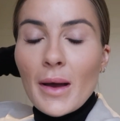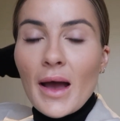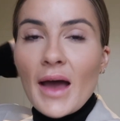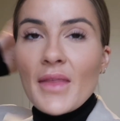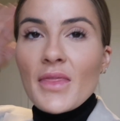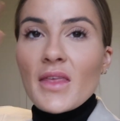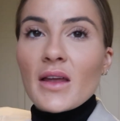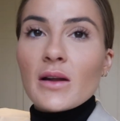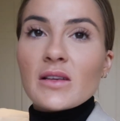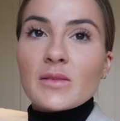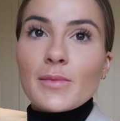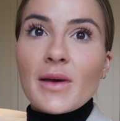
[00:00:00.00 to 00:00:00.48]

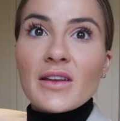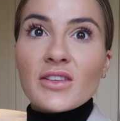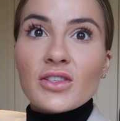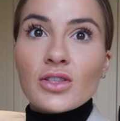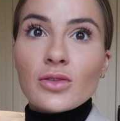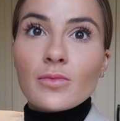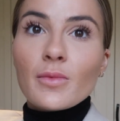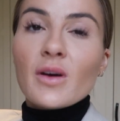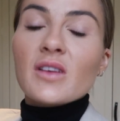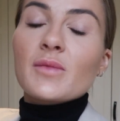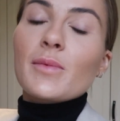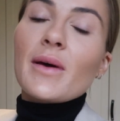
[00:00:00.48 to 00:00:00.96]
and then I was meant
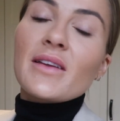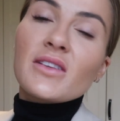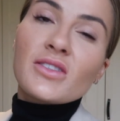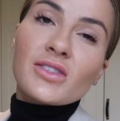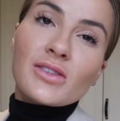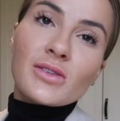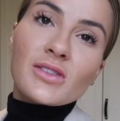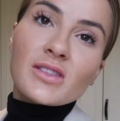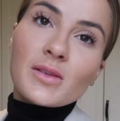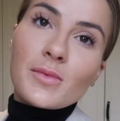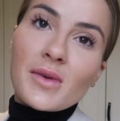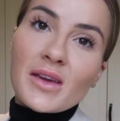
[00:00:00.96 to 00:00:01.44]
to, well, I was meant
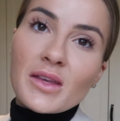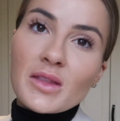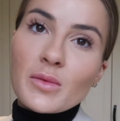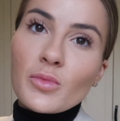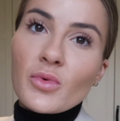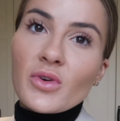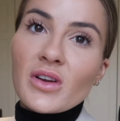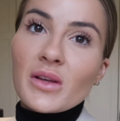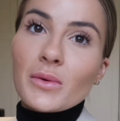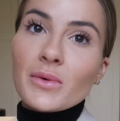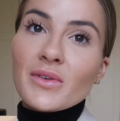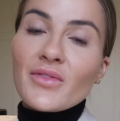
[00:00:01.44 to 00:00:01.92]
to do something in the
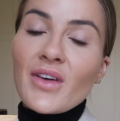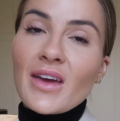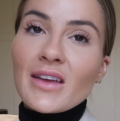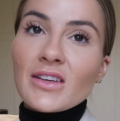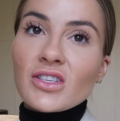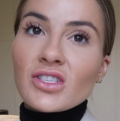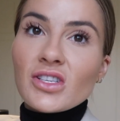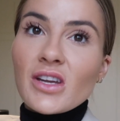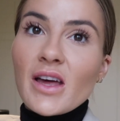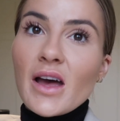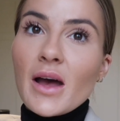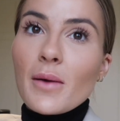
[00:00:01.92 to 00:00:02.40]
morning with
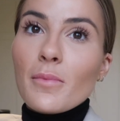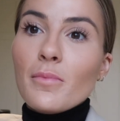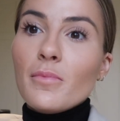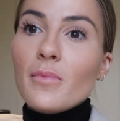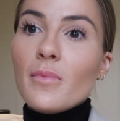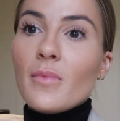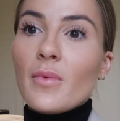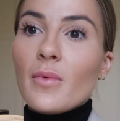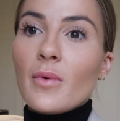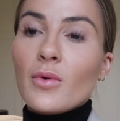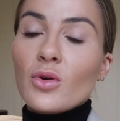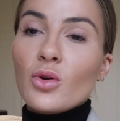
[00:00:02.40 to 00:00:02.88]

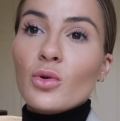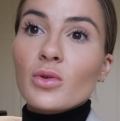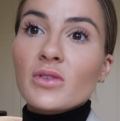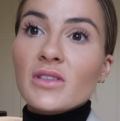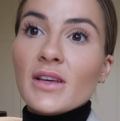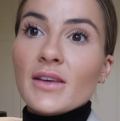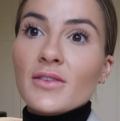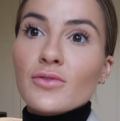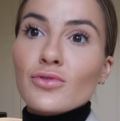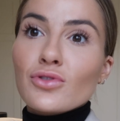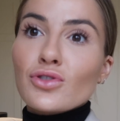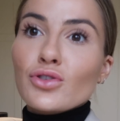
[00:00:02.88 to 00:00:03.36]
H&M or go
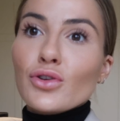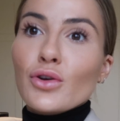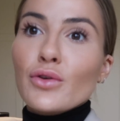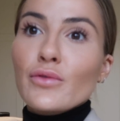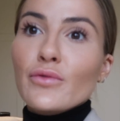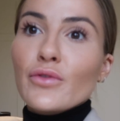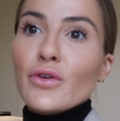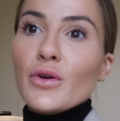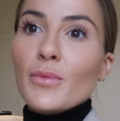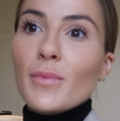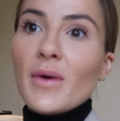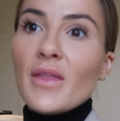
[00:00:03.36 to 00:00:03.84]
to like the
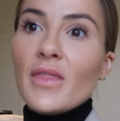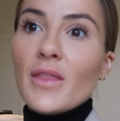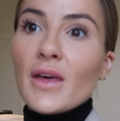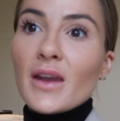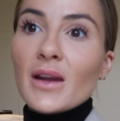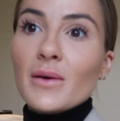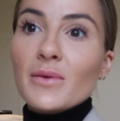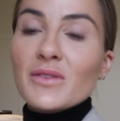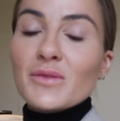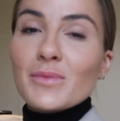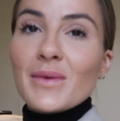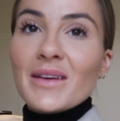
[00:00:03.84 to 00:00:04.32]
showroom and
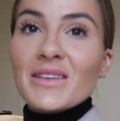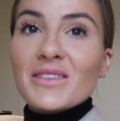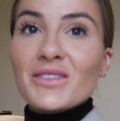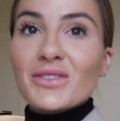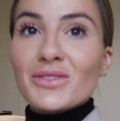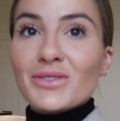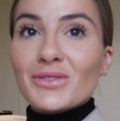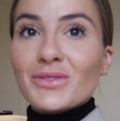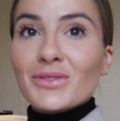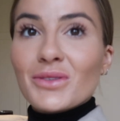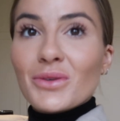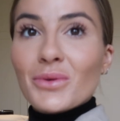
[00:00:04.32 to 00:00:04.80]
then I was meant
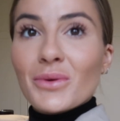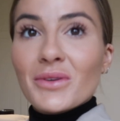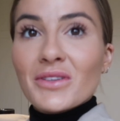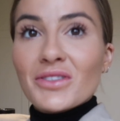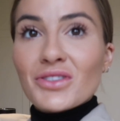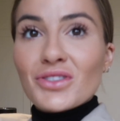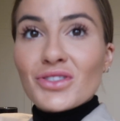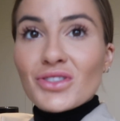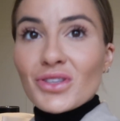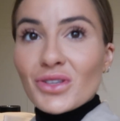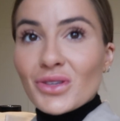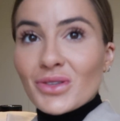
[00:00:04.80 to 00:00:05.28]
to go on
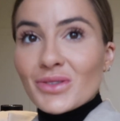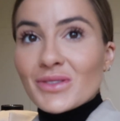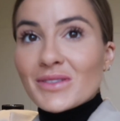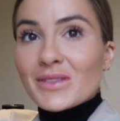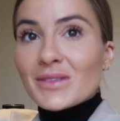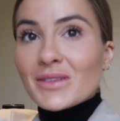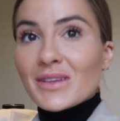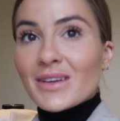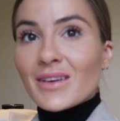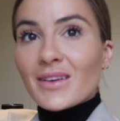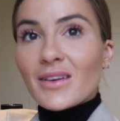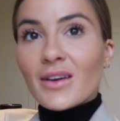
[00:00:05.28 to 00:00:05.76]
a
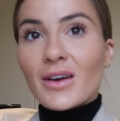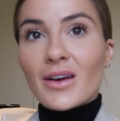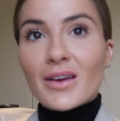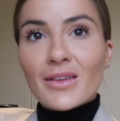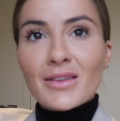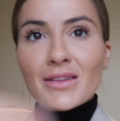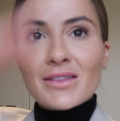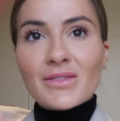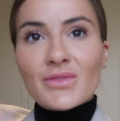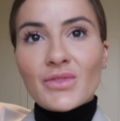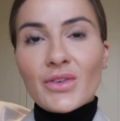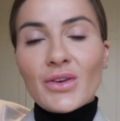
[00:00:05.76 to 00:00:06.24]
shoot.
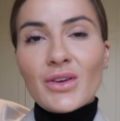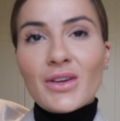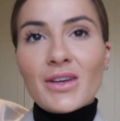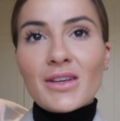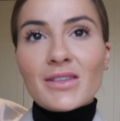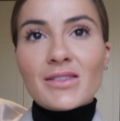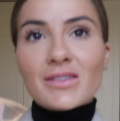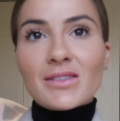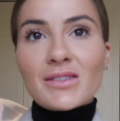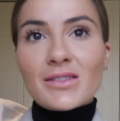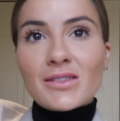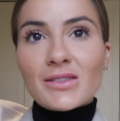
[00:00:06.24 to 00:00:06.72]
Oh, this
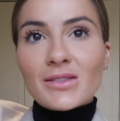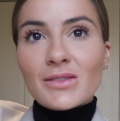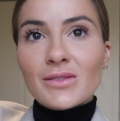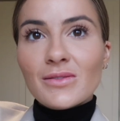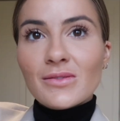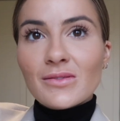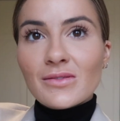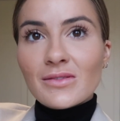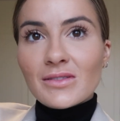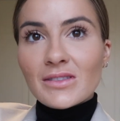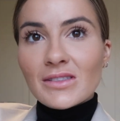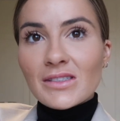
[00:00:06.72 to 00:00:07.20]
focus is so
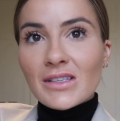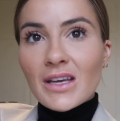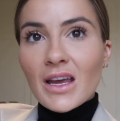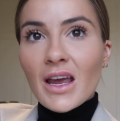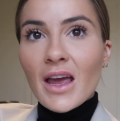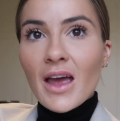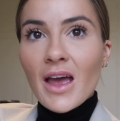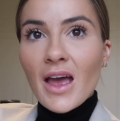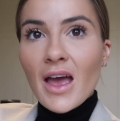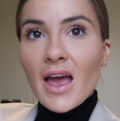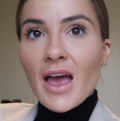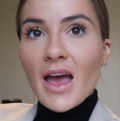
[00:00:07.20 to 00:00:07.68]

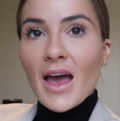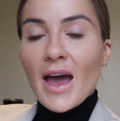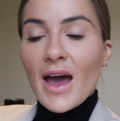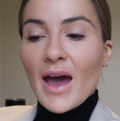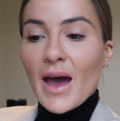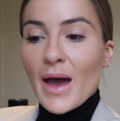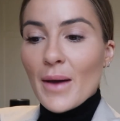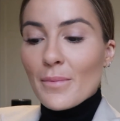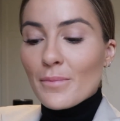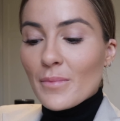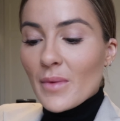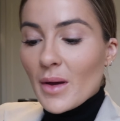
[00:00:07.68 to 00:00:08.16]
annoying.
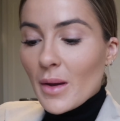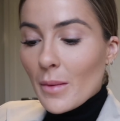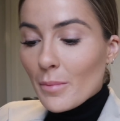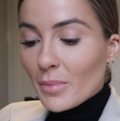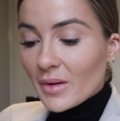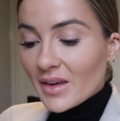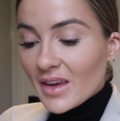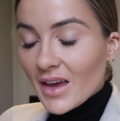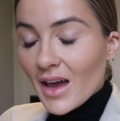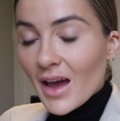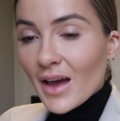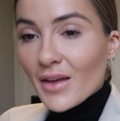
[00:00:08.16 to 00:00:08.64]
Um,
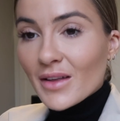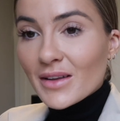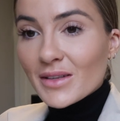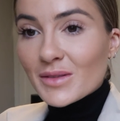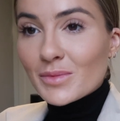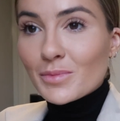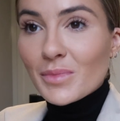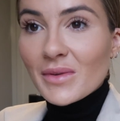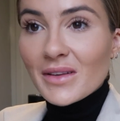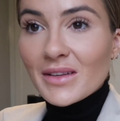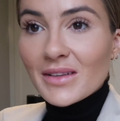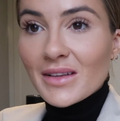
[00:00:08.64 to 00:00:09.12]
but yeah,
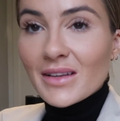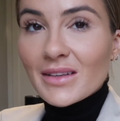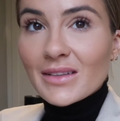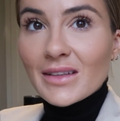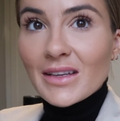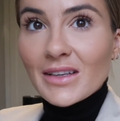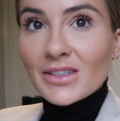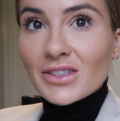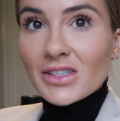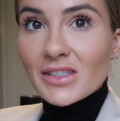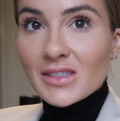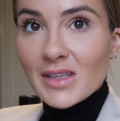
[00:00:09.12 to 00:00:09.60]
it's been
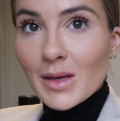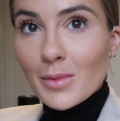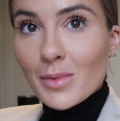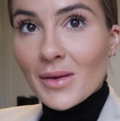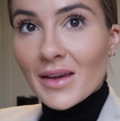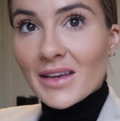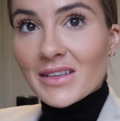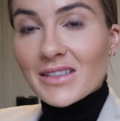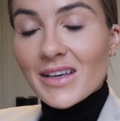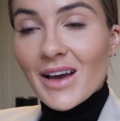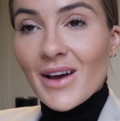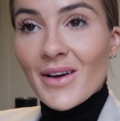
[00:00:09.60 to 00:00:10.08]
literally
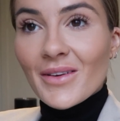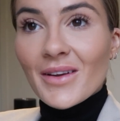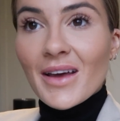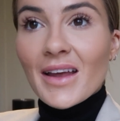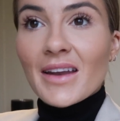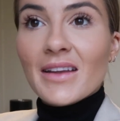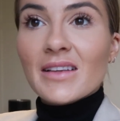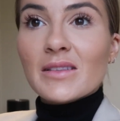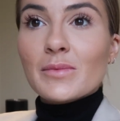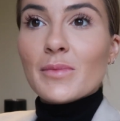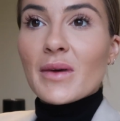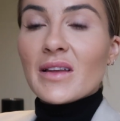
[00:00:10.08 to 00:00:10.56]
tipping it down
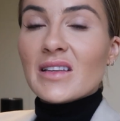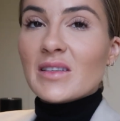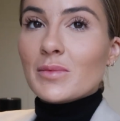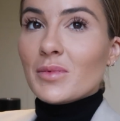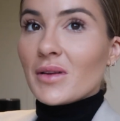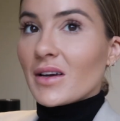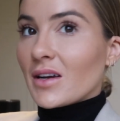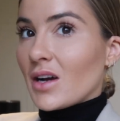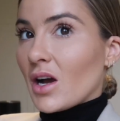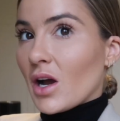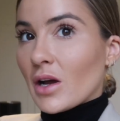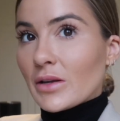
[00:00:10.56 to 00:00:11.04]
and it's meant to
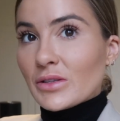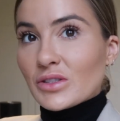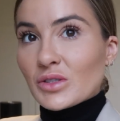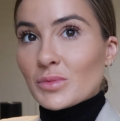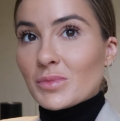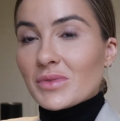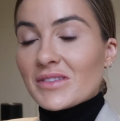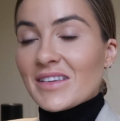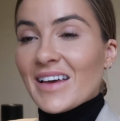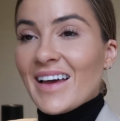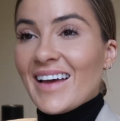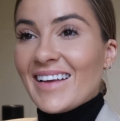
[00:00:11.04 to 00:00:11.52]
be like
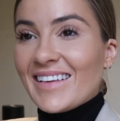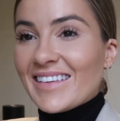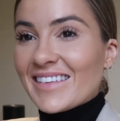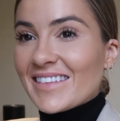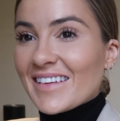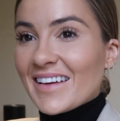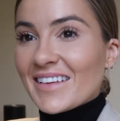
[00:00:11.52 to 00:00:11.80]
100%